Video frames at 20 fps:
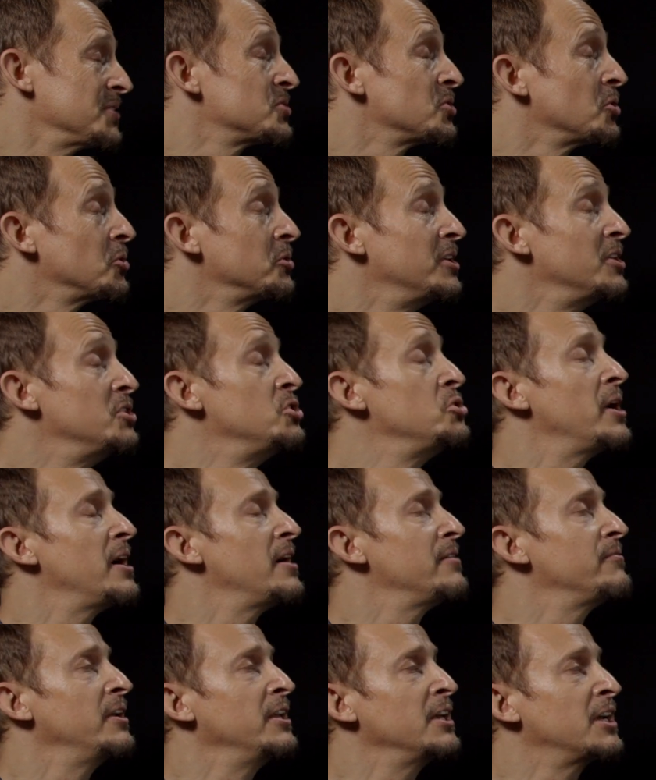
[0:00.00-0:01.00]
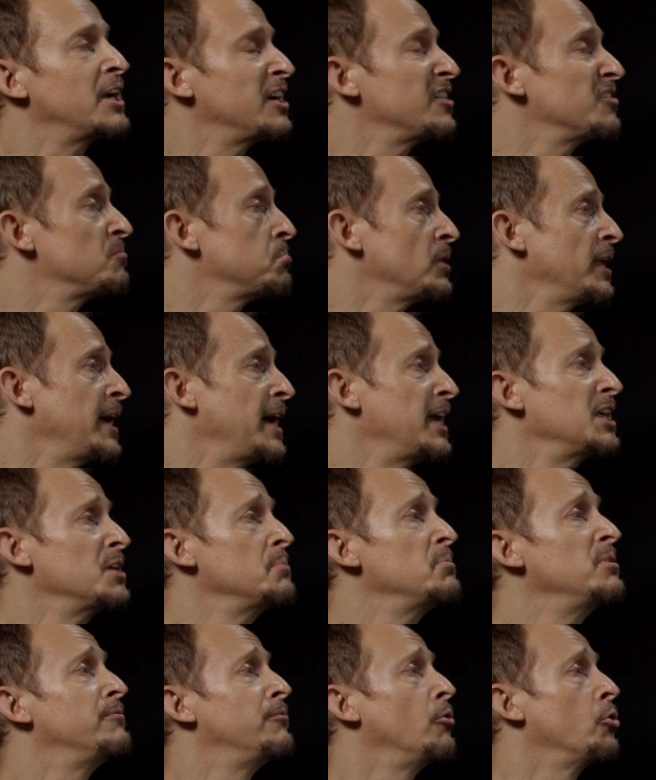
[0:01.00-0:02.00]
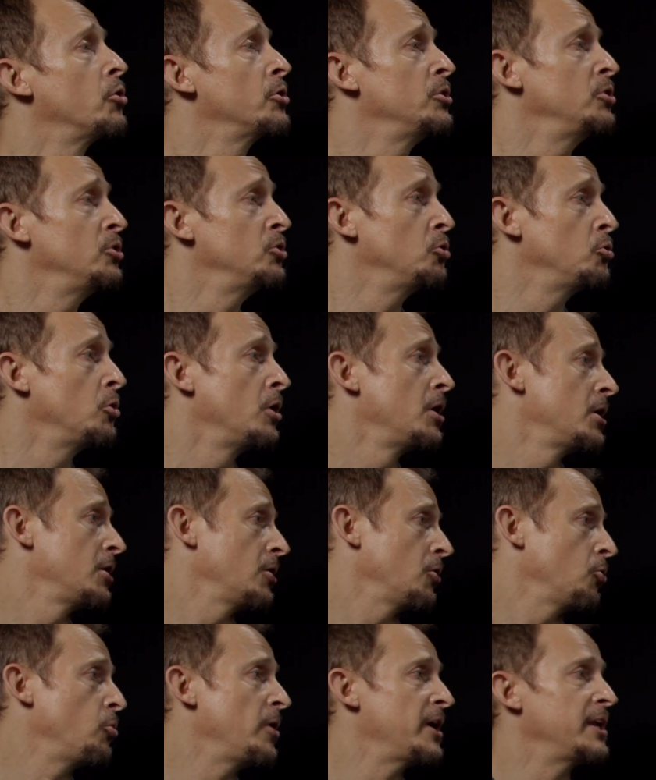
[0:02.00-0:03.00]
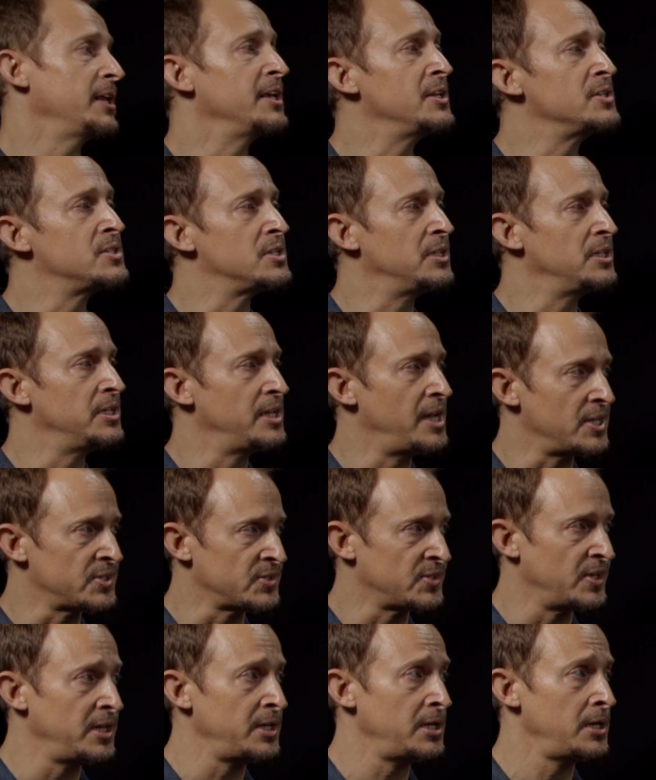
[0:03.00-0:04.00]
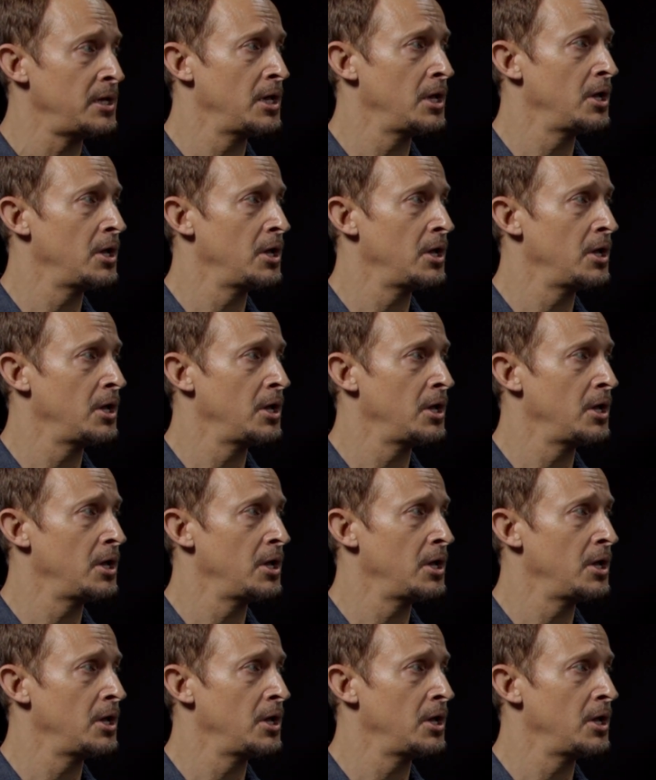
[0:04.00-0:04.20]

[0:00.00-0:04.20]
So did you have any kind of planning before you went into the essay?